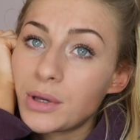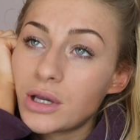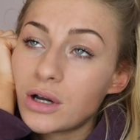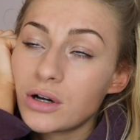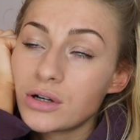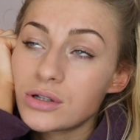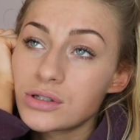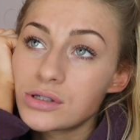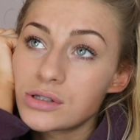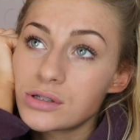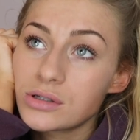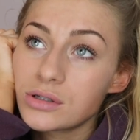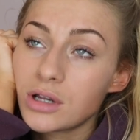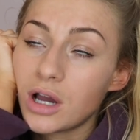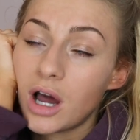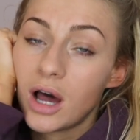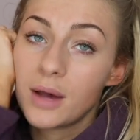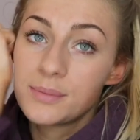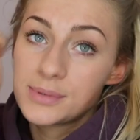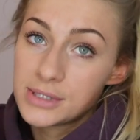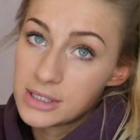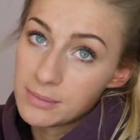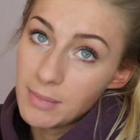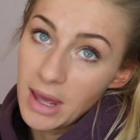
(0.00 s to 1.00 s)
because
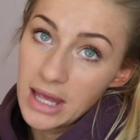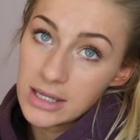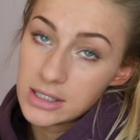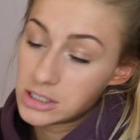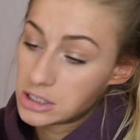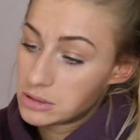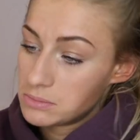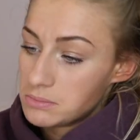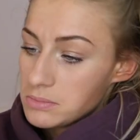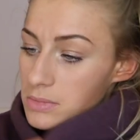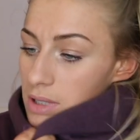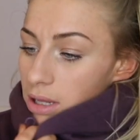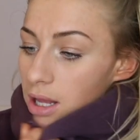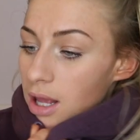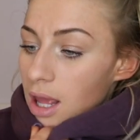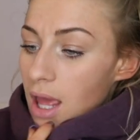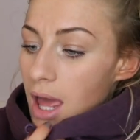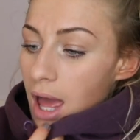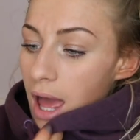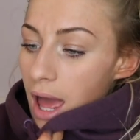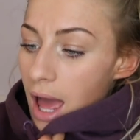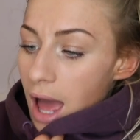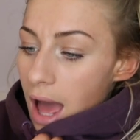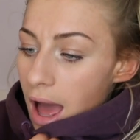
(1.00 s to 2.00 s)
carbs are the best
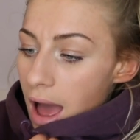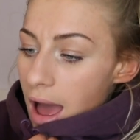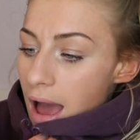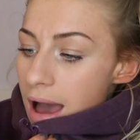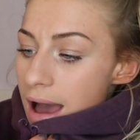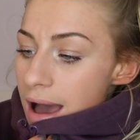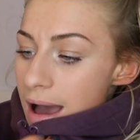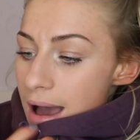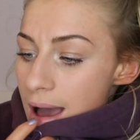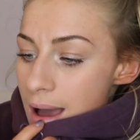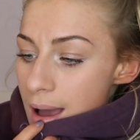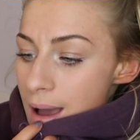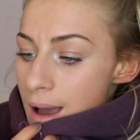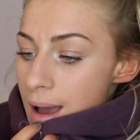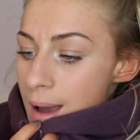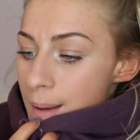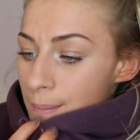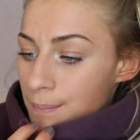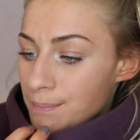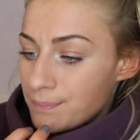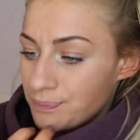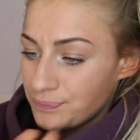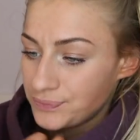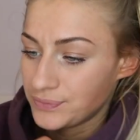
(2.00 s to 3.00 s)

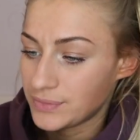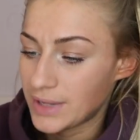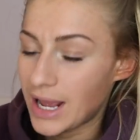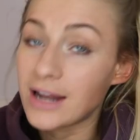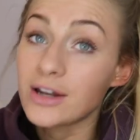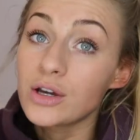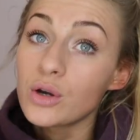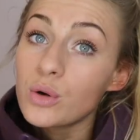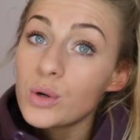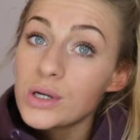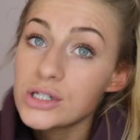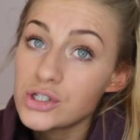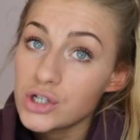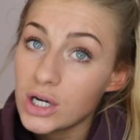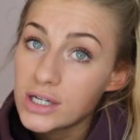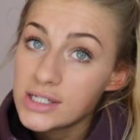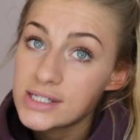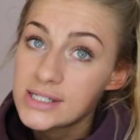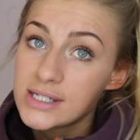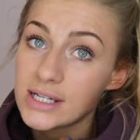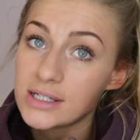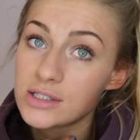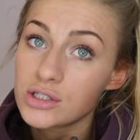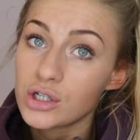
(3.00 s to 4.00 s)
um, and I always try
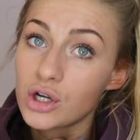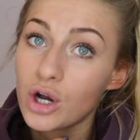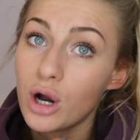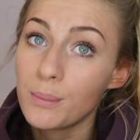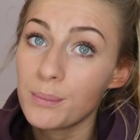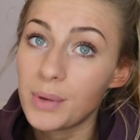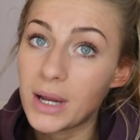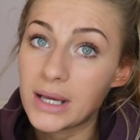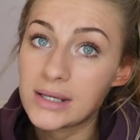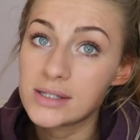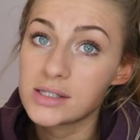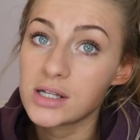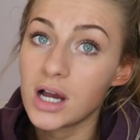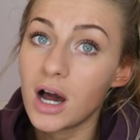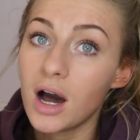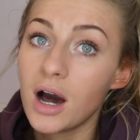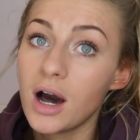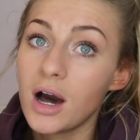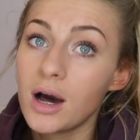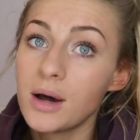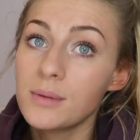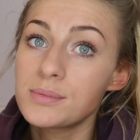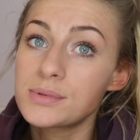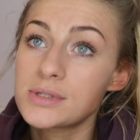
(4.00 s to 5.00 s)
to stick to complex
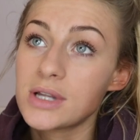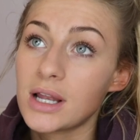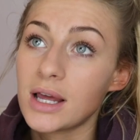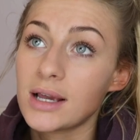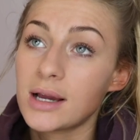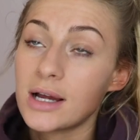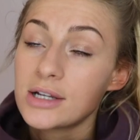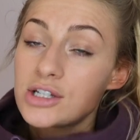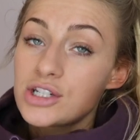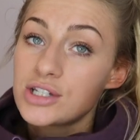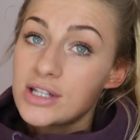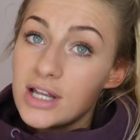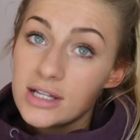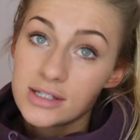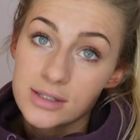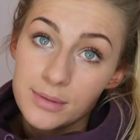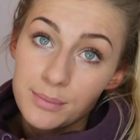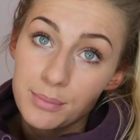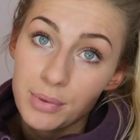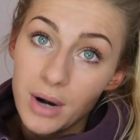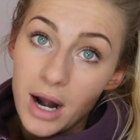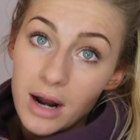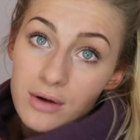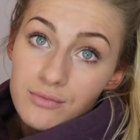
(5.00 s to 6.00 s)
carbs like I just had
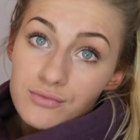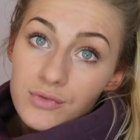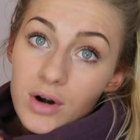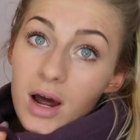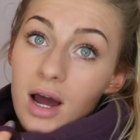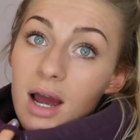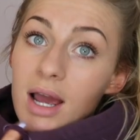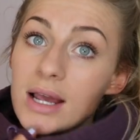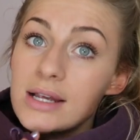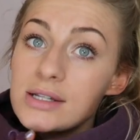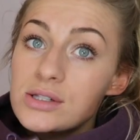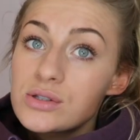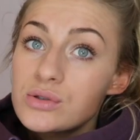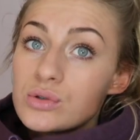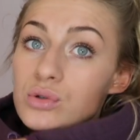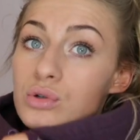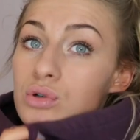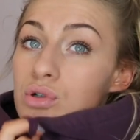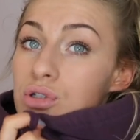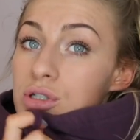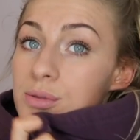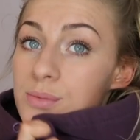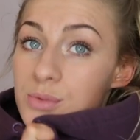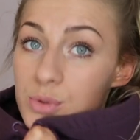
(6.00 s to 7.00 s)
some brown rice
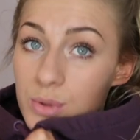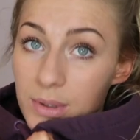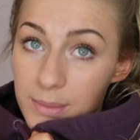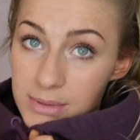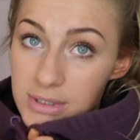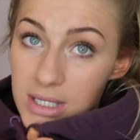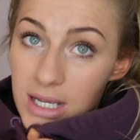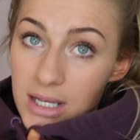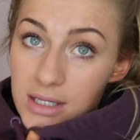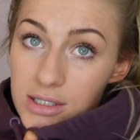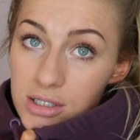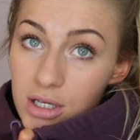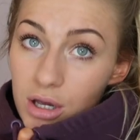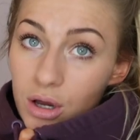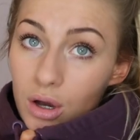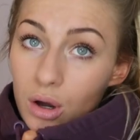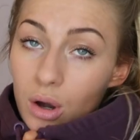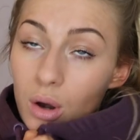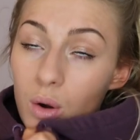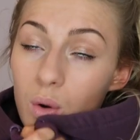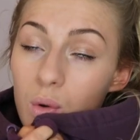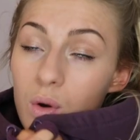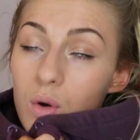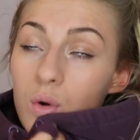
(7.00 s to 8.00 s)
or some sweet
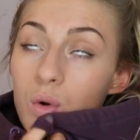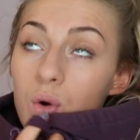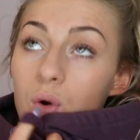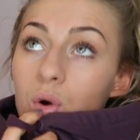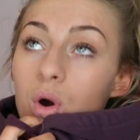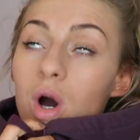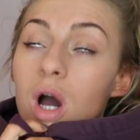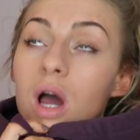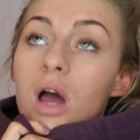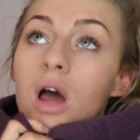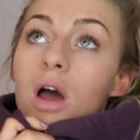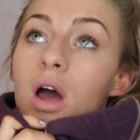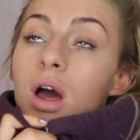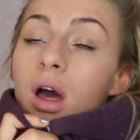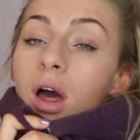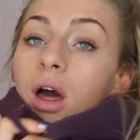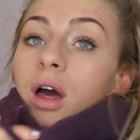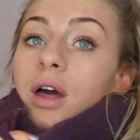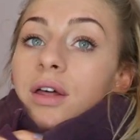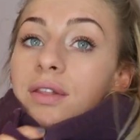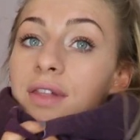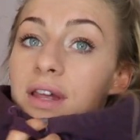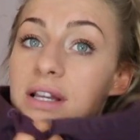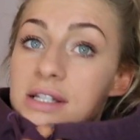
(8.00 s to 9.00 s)
potato or
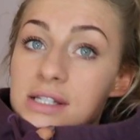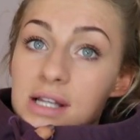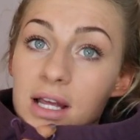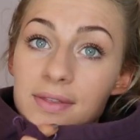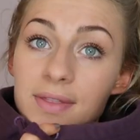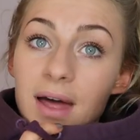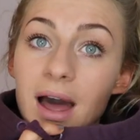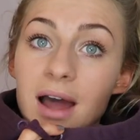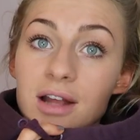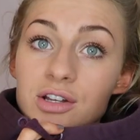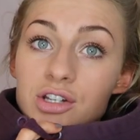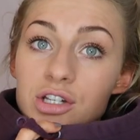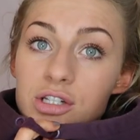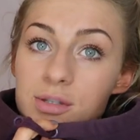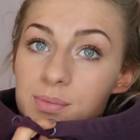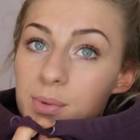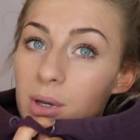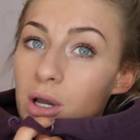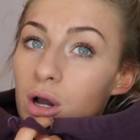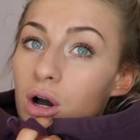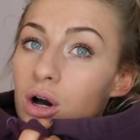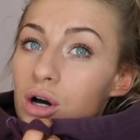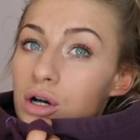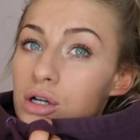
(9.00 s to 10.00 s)
things like that just
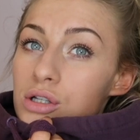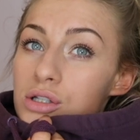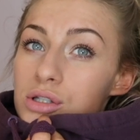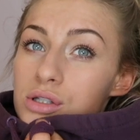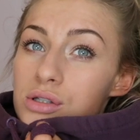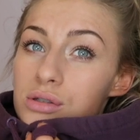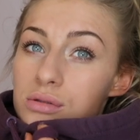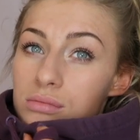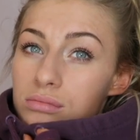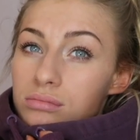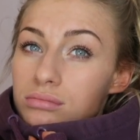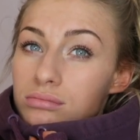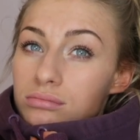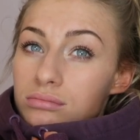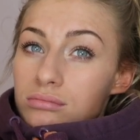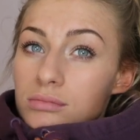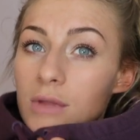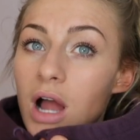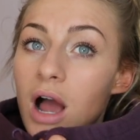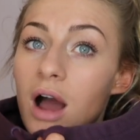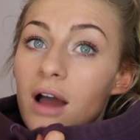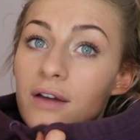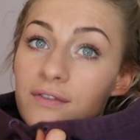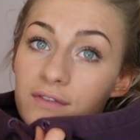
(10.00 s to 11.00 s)
because
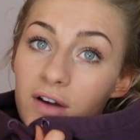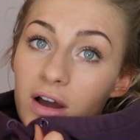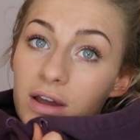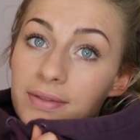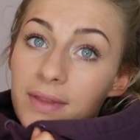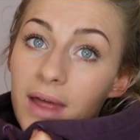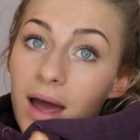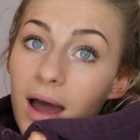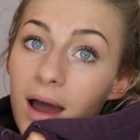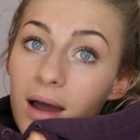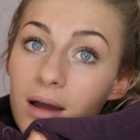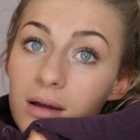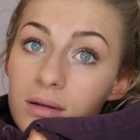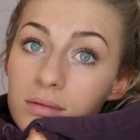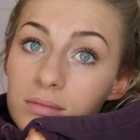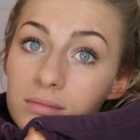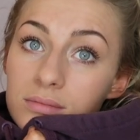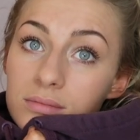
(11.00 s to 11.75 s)
I find that